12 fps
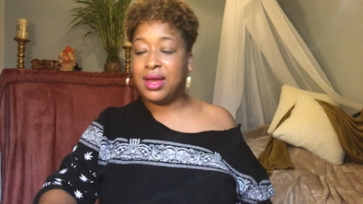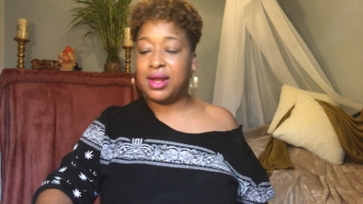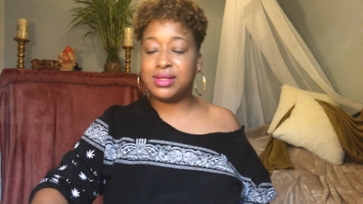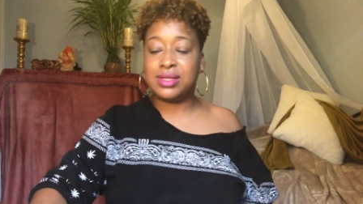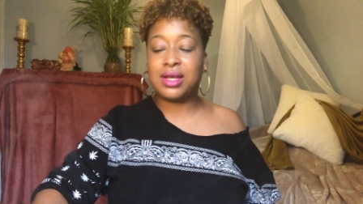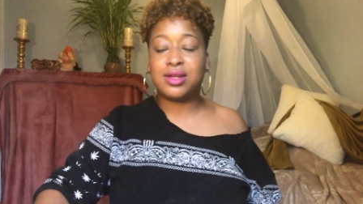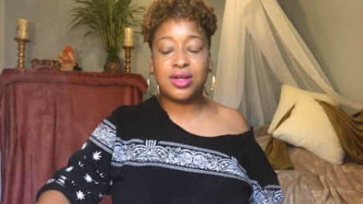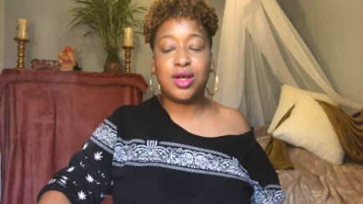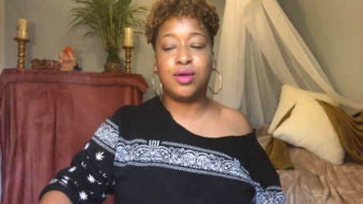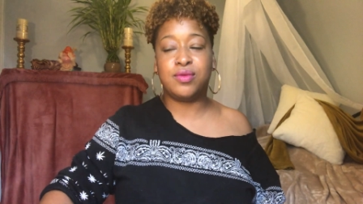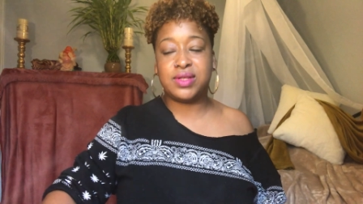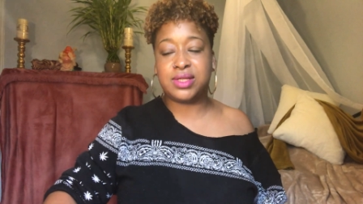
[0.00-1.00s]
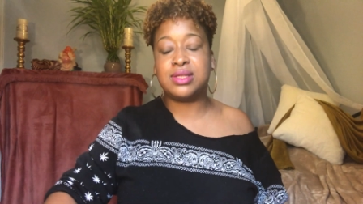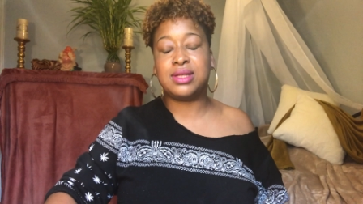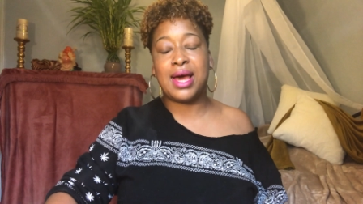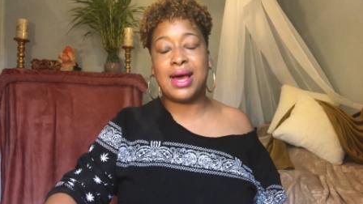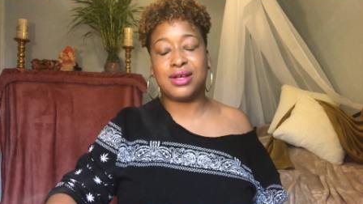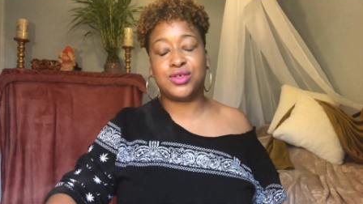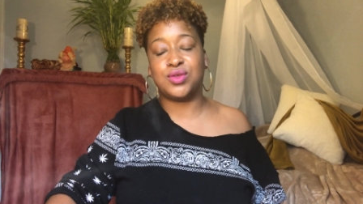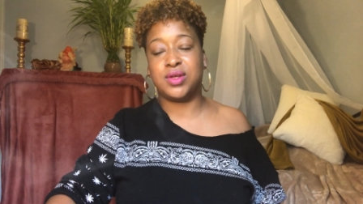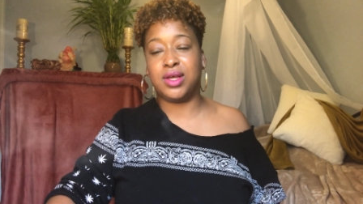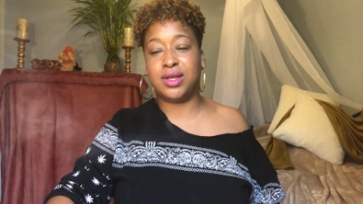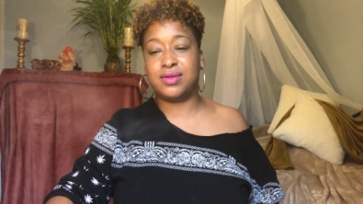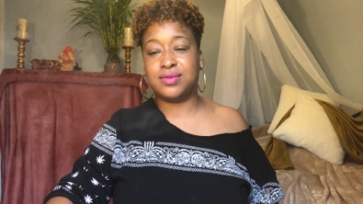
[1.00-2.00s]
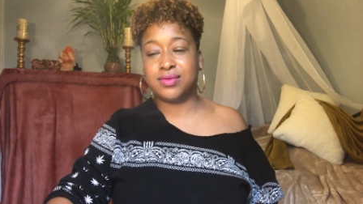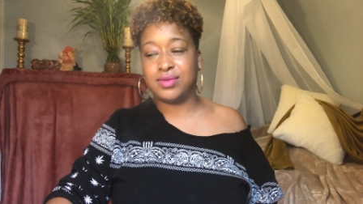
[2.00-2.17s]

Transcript: And it's like, no, this is actually